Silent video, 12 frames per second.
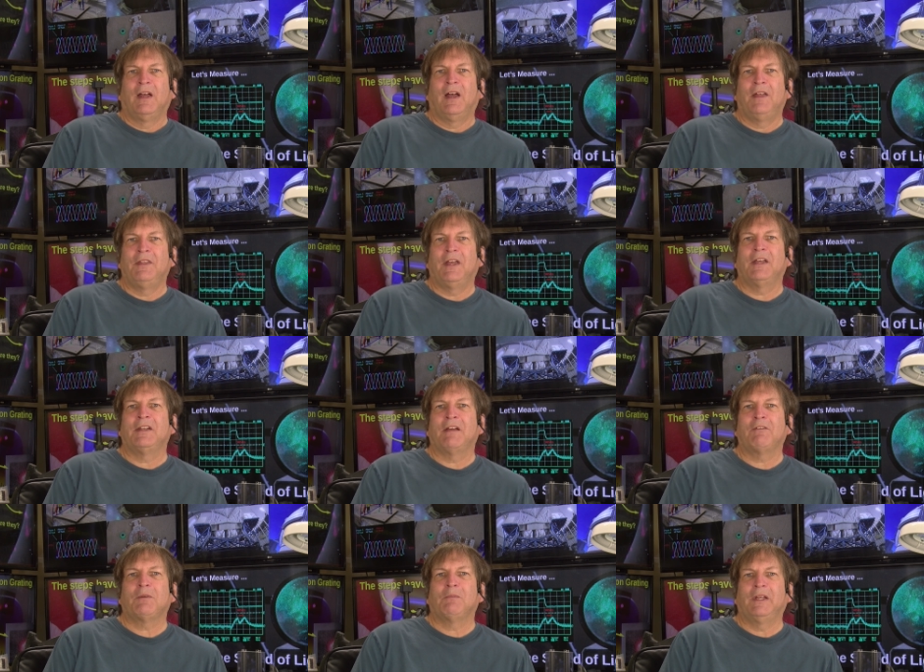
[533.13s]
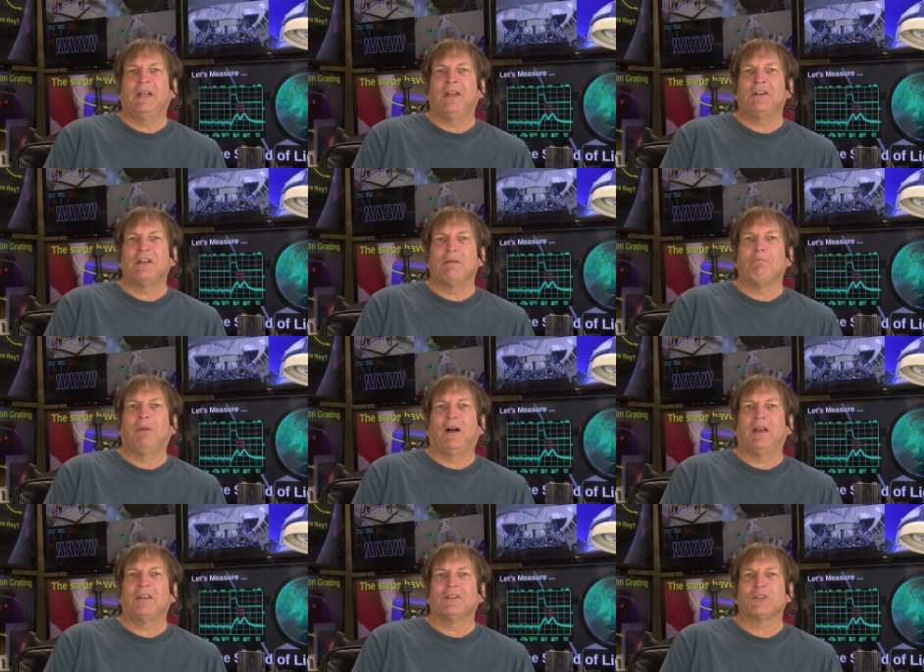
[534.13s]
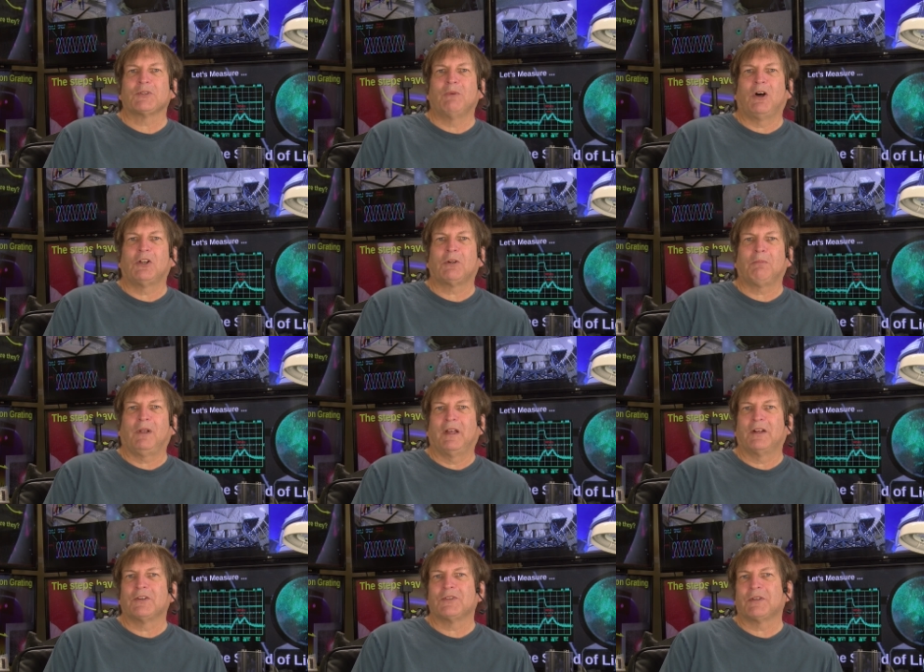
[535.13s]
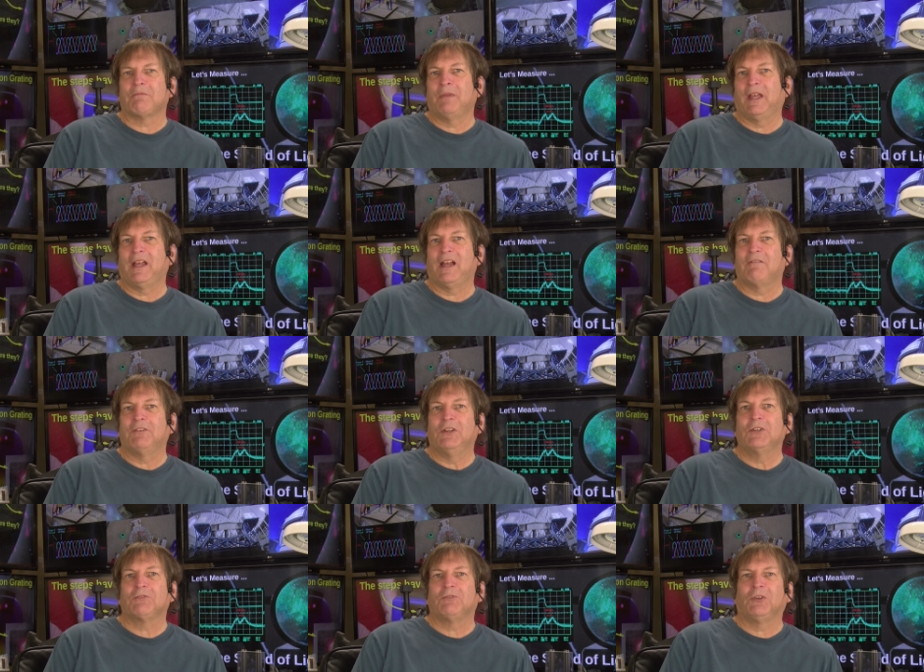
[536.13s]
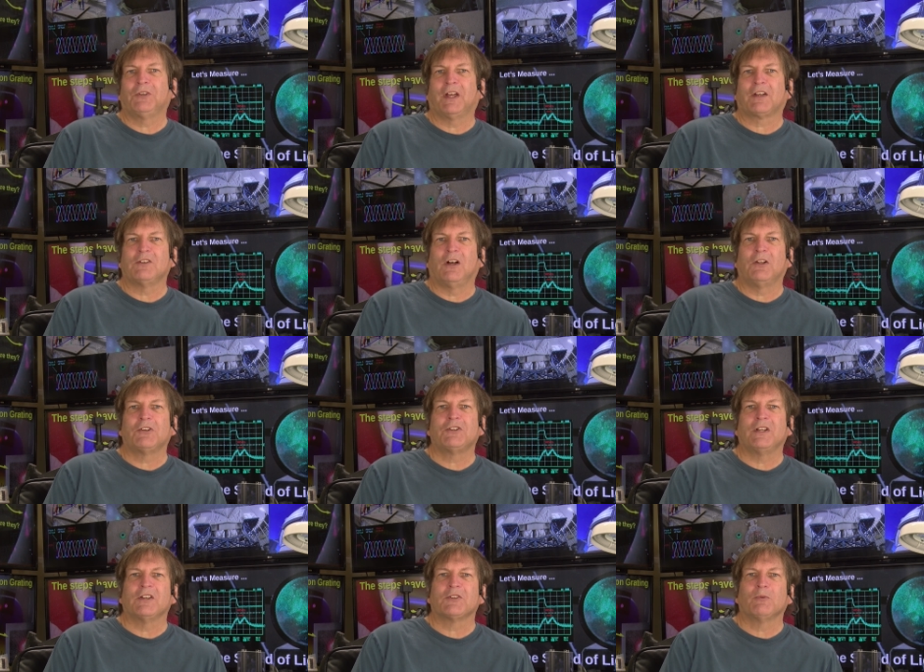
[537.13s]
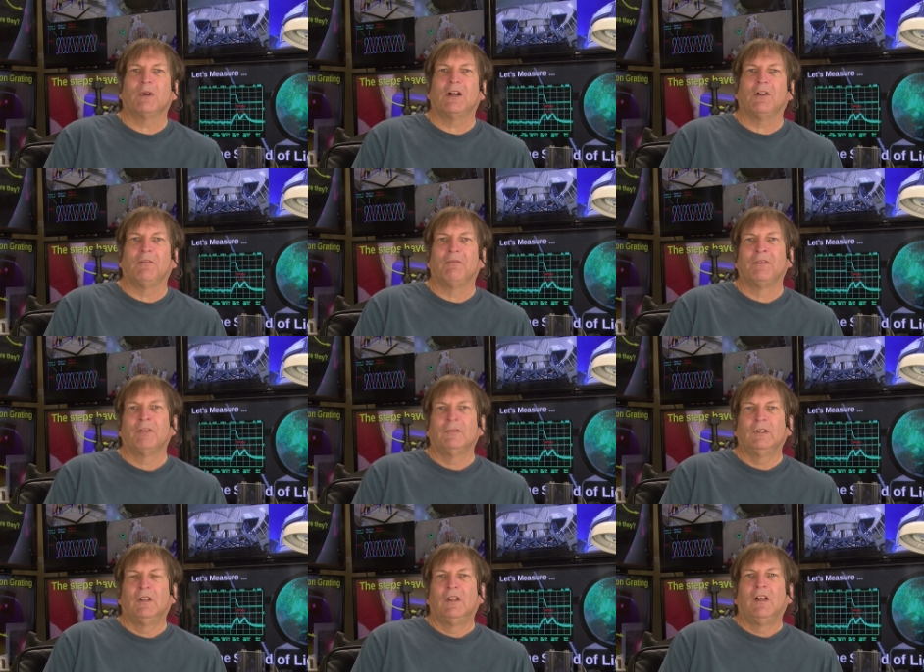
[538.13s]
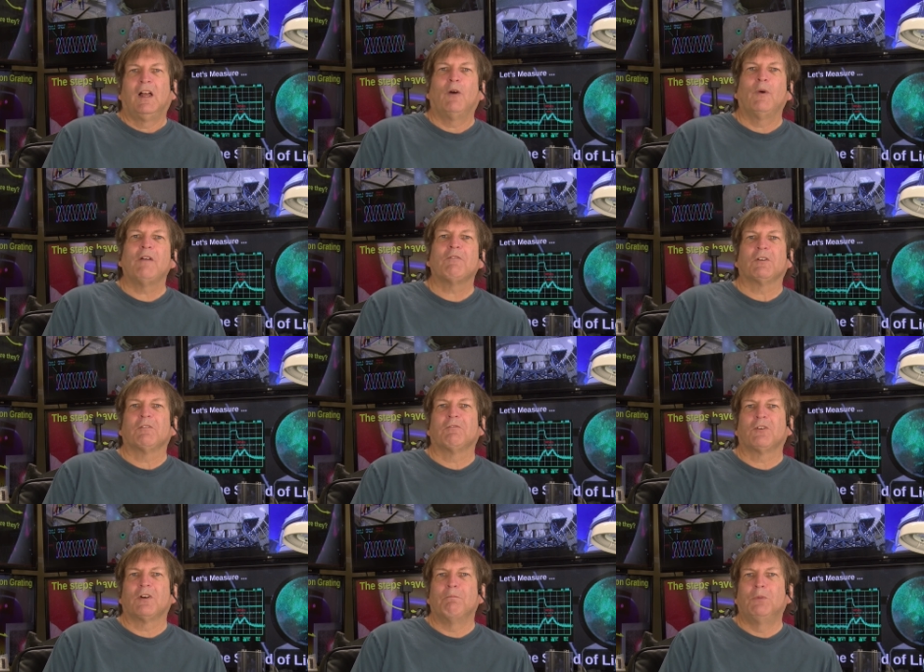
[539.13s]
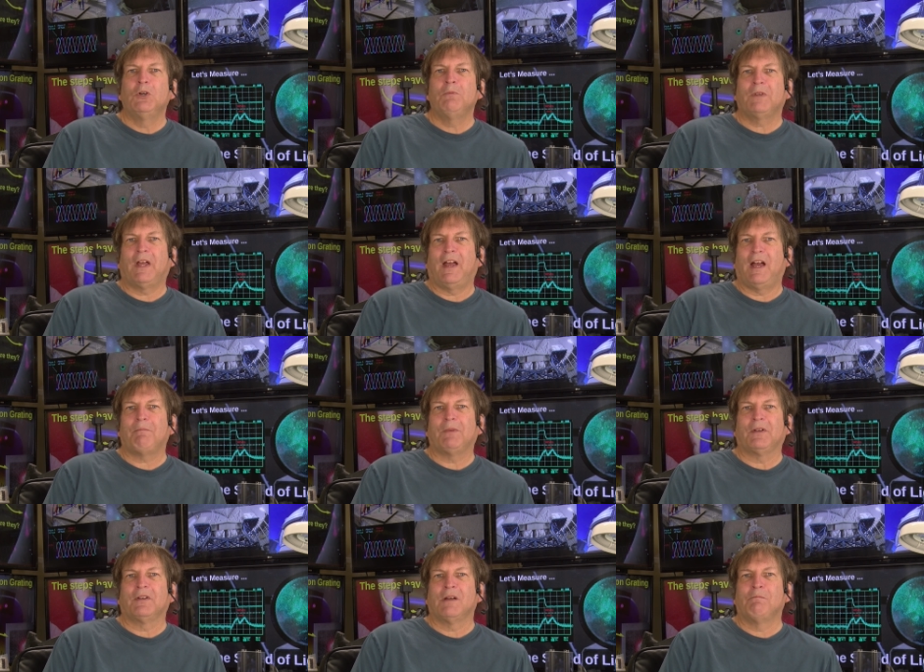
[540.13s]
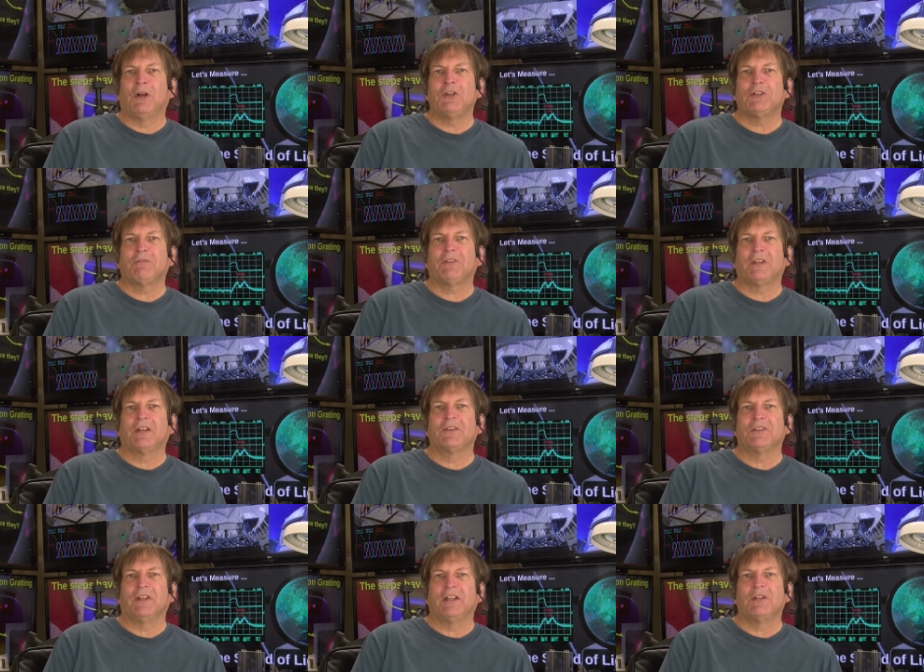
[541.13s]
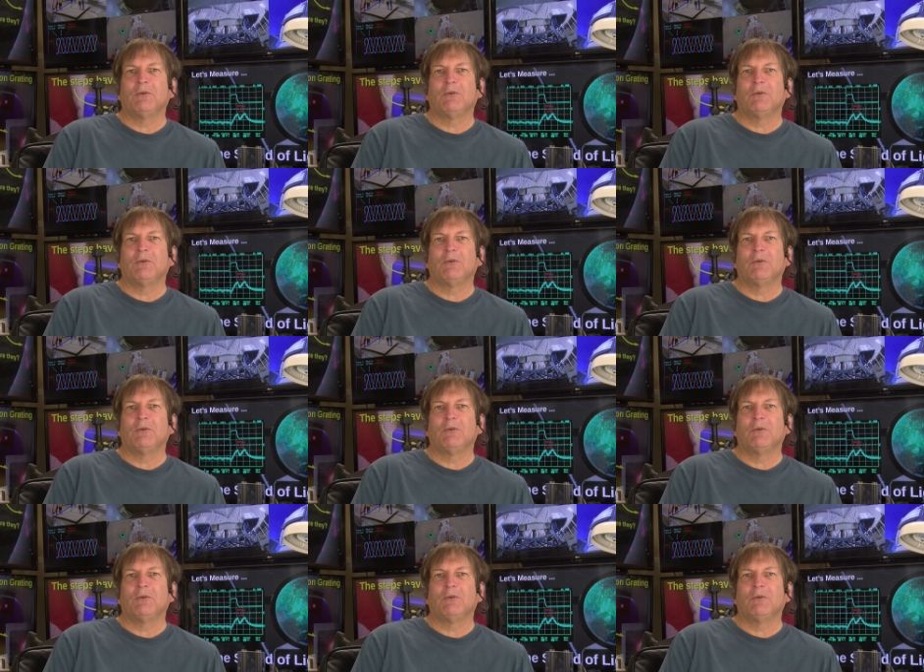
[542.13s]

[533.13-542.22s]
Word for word: and they inevitably end up buying the smaller players that may have useful technology as well. However, for a boom to happen, a bunch of things need